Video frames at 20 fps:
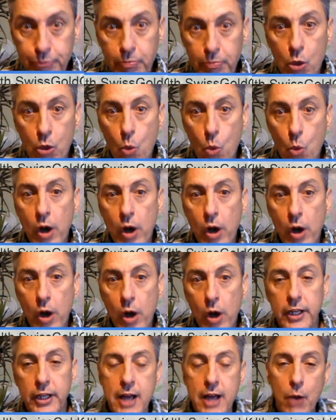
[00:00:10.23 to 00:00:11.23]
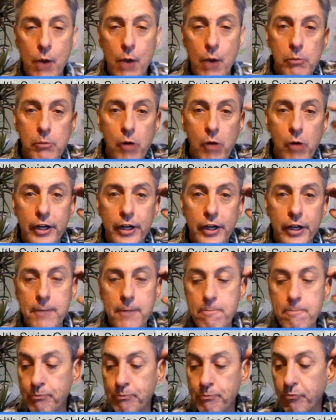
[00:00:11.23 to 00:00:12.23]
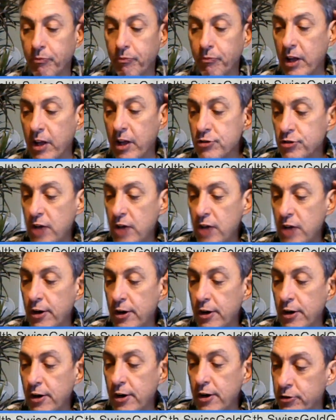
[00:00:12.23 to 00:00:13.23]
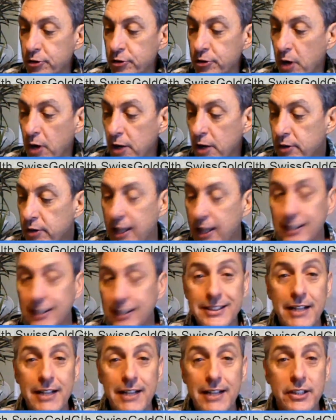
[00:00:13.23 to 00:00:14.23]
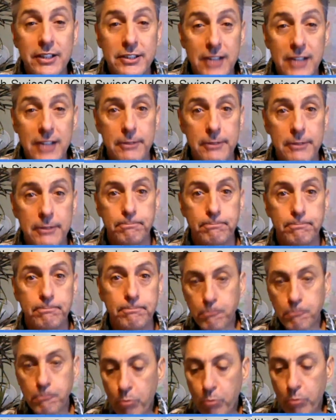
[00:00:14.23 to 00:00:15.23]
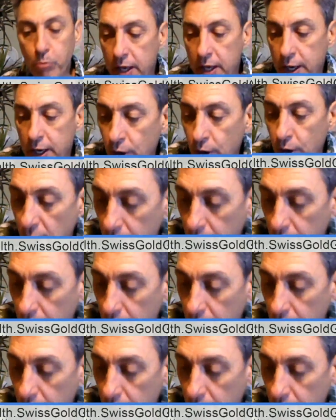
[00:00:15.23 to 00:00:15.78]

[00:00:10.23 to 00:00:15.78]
Welcome to the Network Marketing Insider number 277 here on a